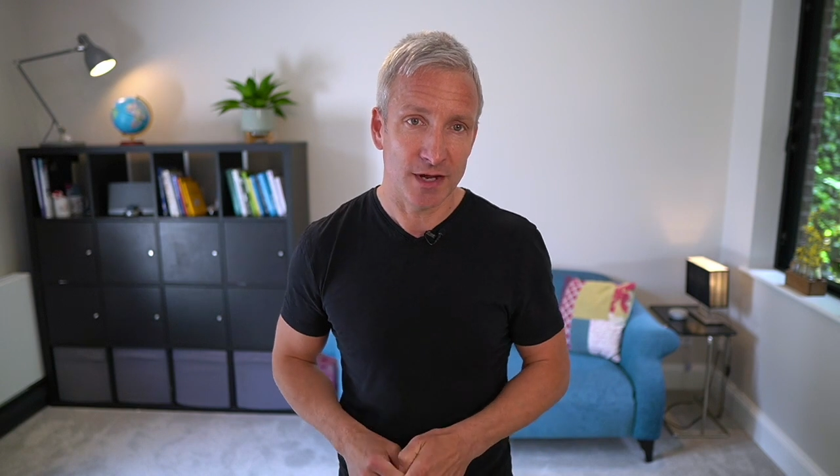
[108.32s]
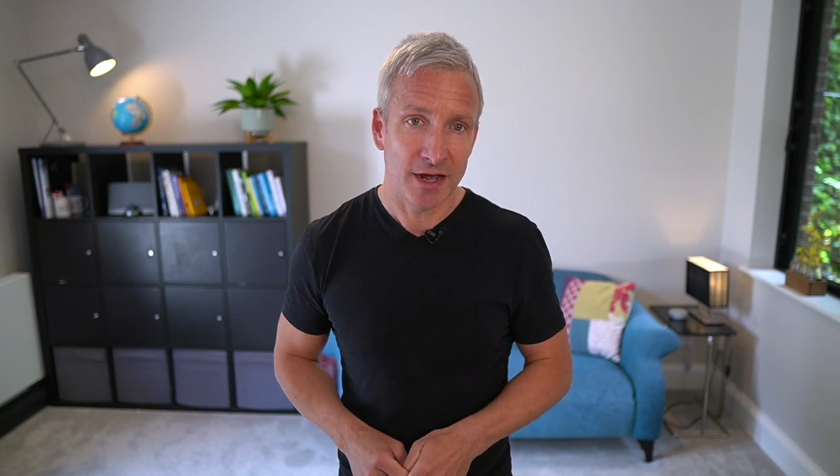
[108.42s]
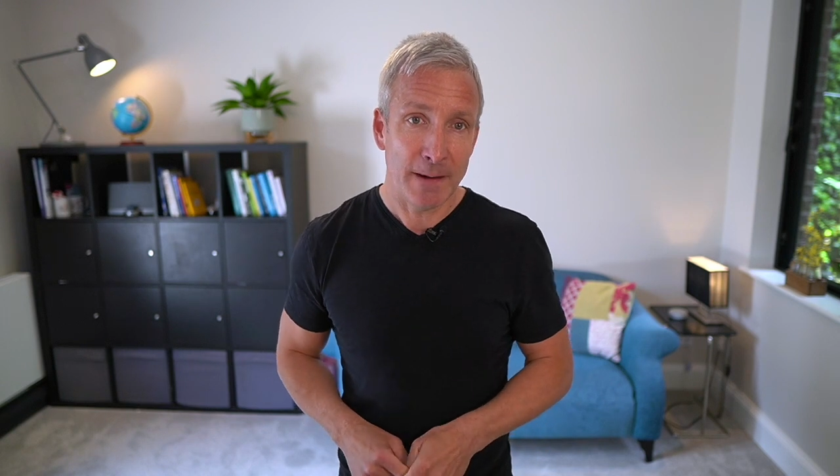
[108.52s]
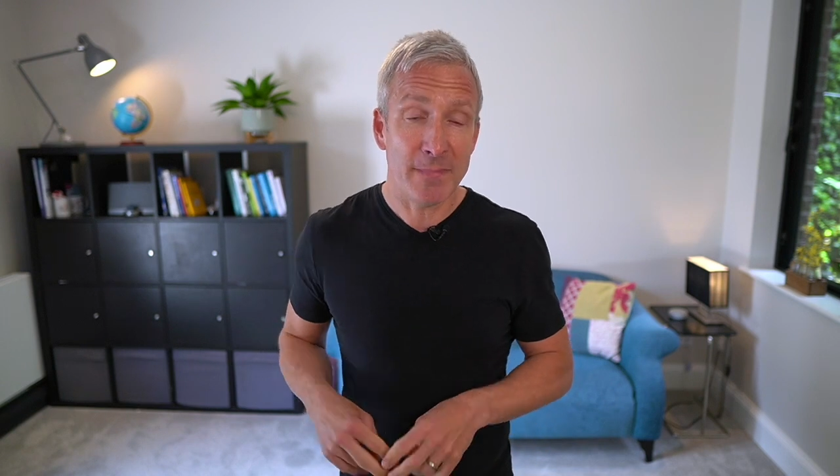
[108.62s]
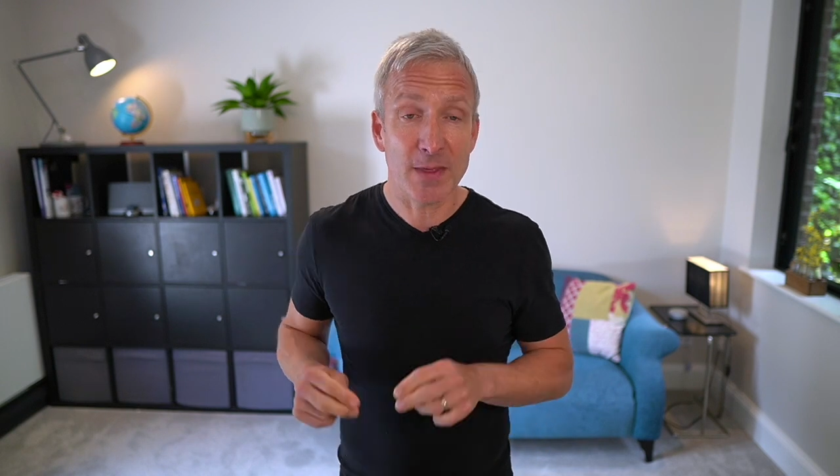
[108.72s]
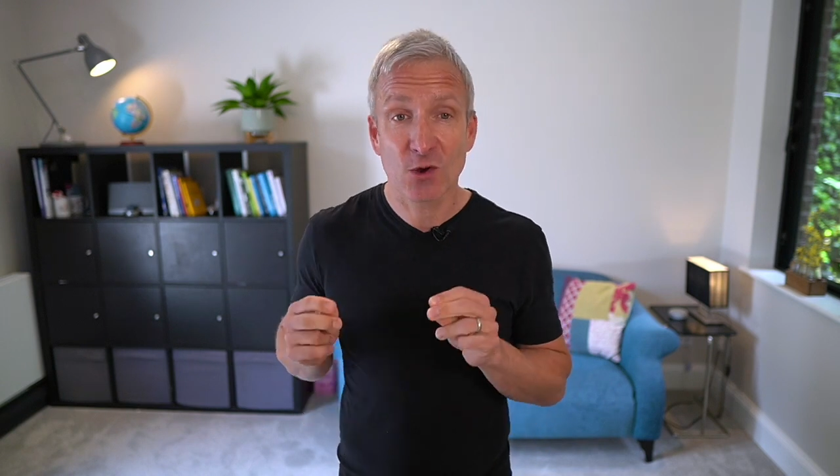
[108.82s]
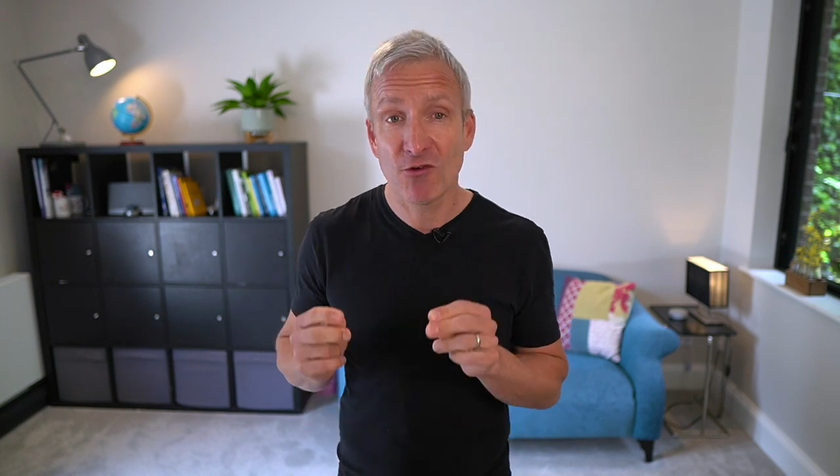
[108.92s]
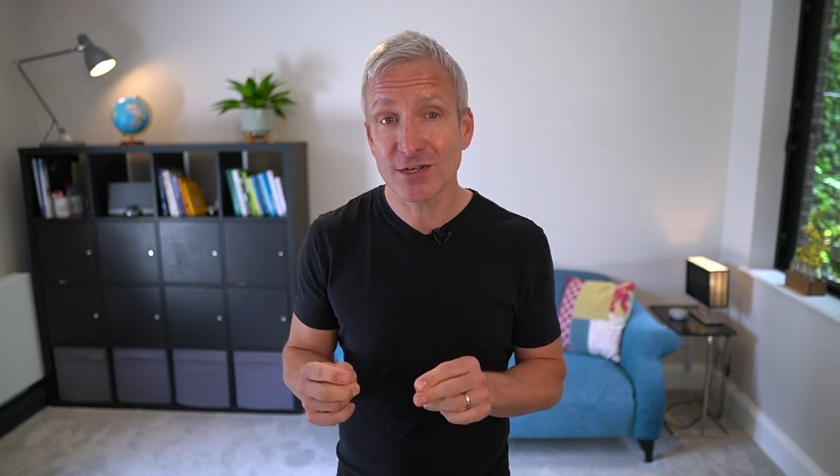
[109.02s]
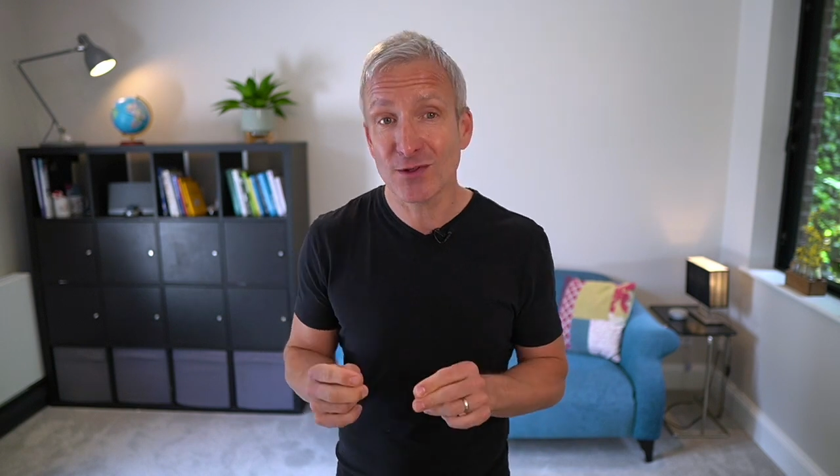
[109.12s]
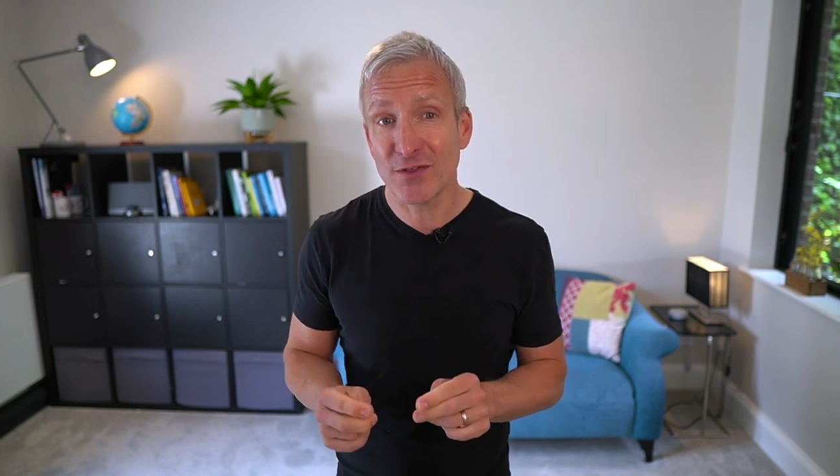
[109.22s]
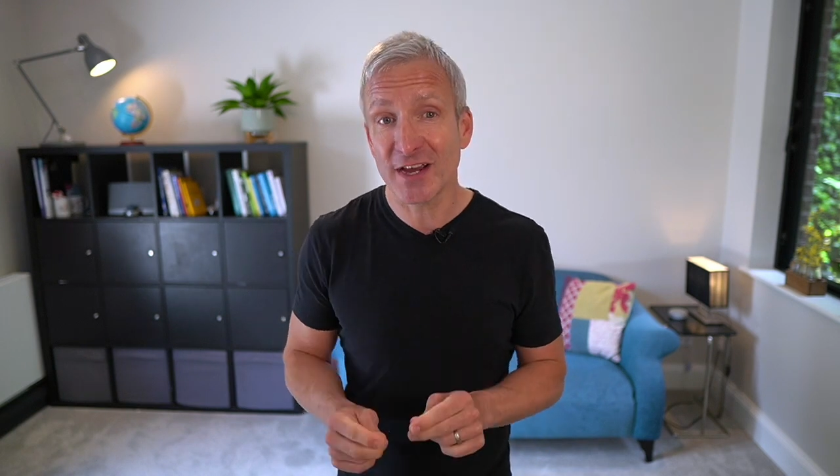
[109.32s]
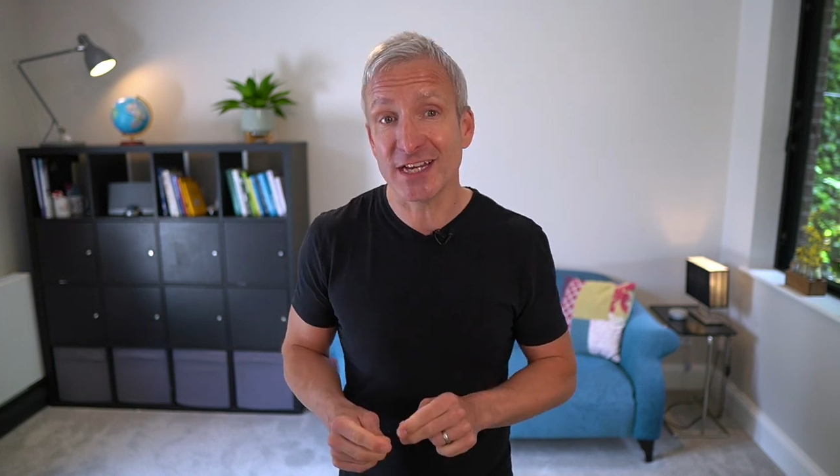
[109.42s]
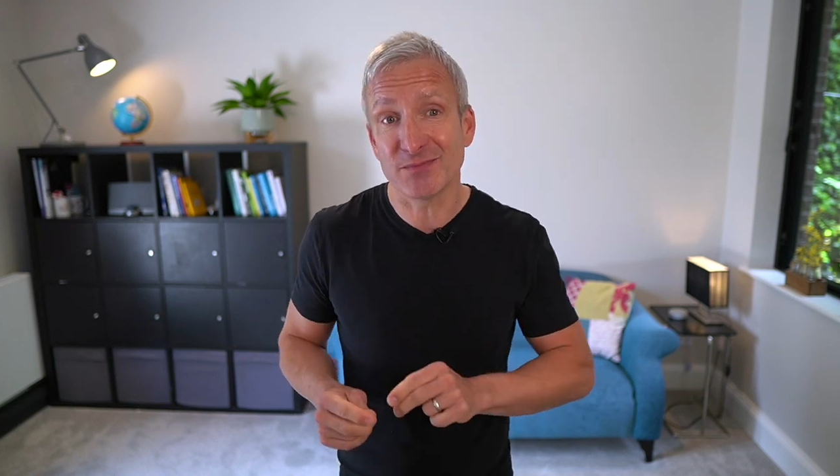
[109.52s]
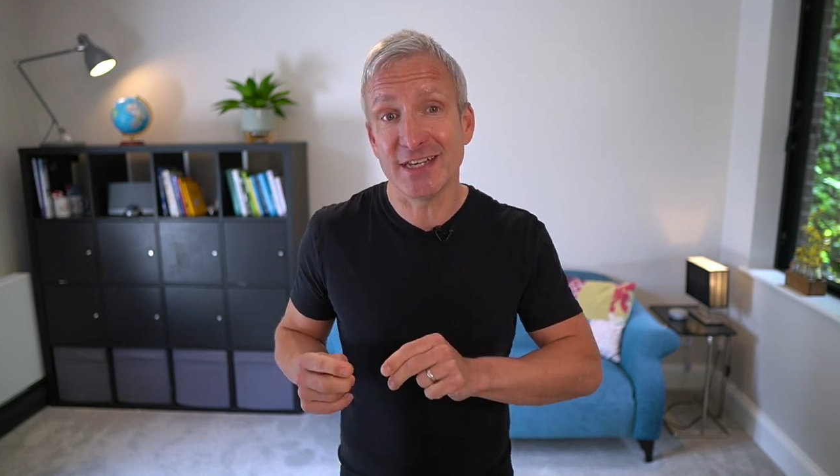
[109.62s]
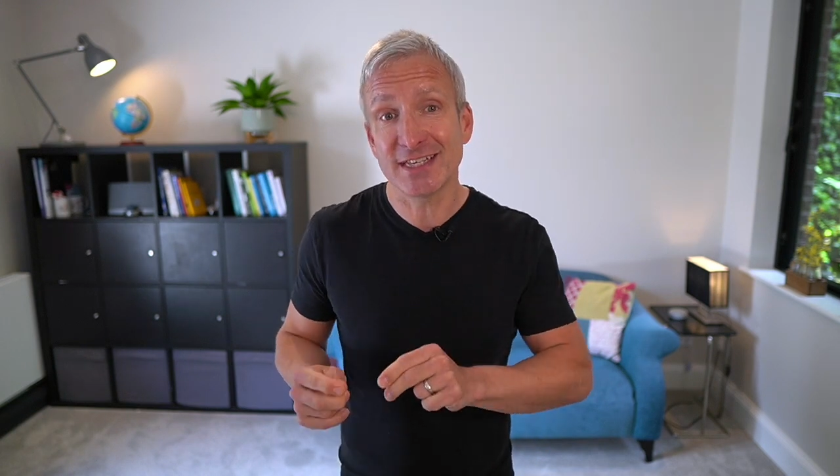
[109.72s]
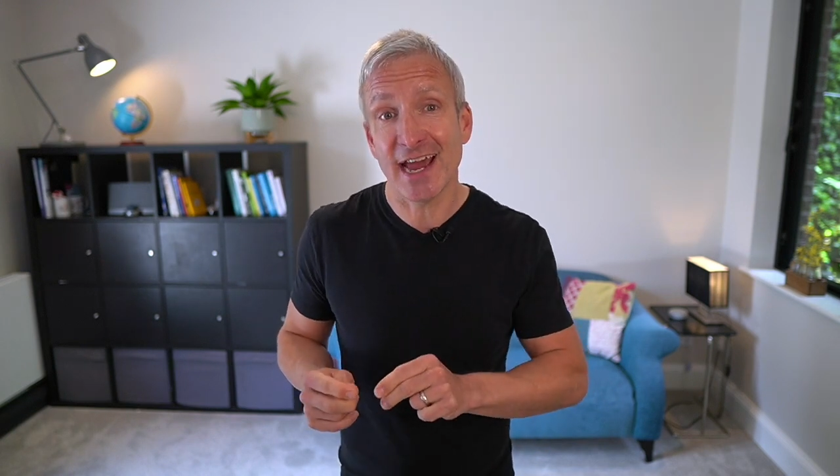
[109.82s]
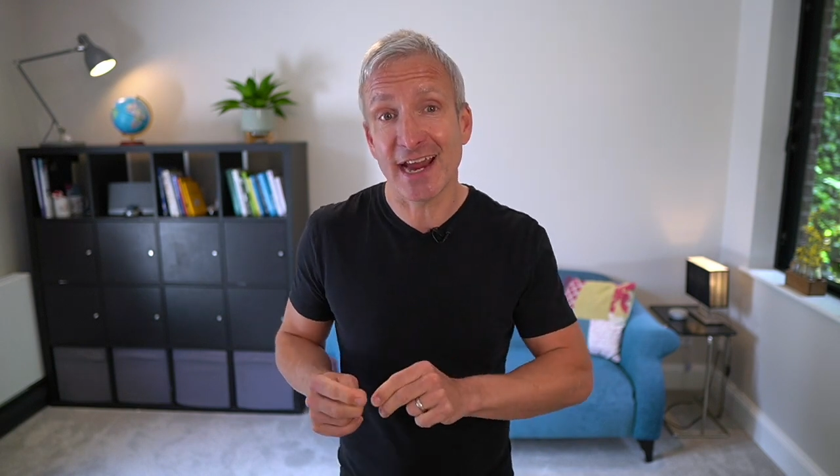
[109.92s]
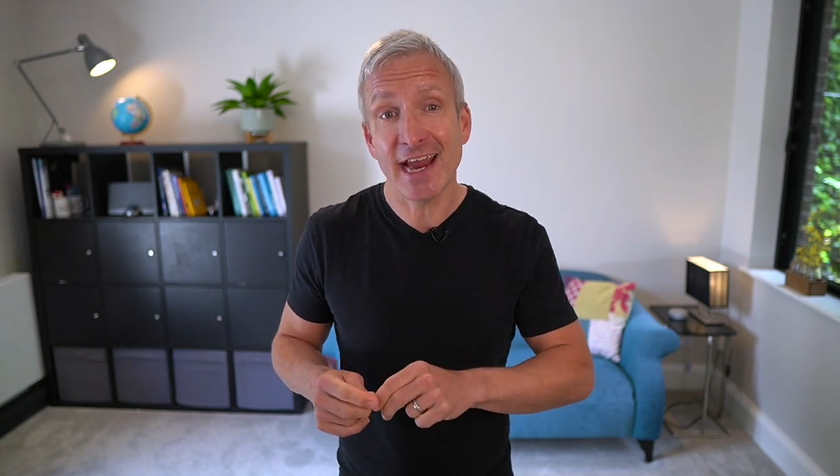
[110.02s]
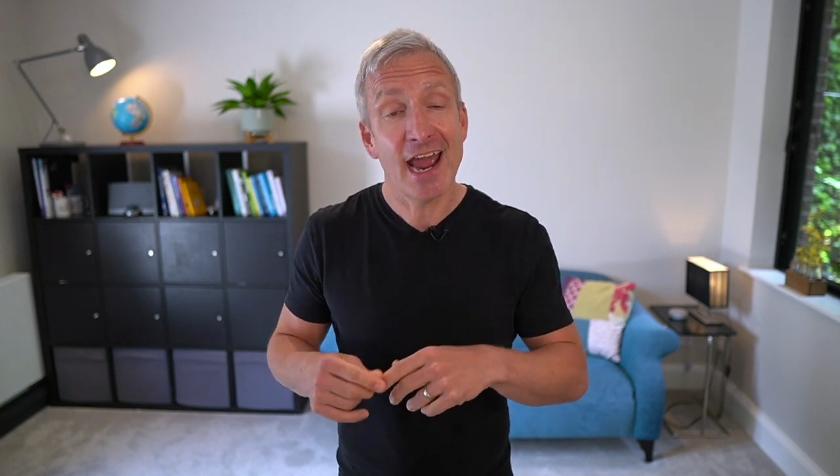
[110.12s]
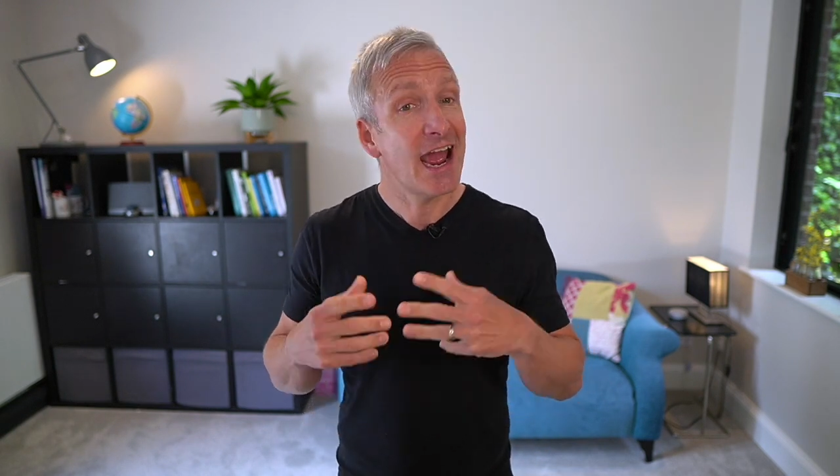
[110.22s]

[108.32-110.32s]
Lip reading: But the critical thing is we say,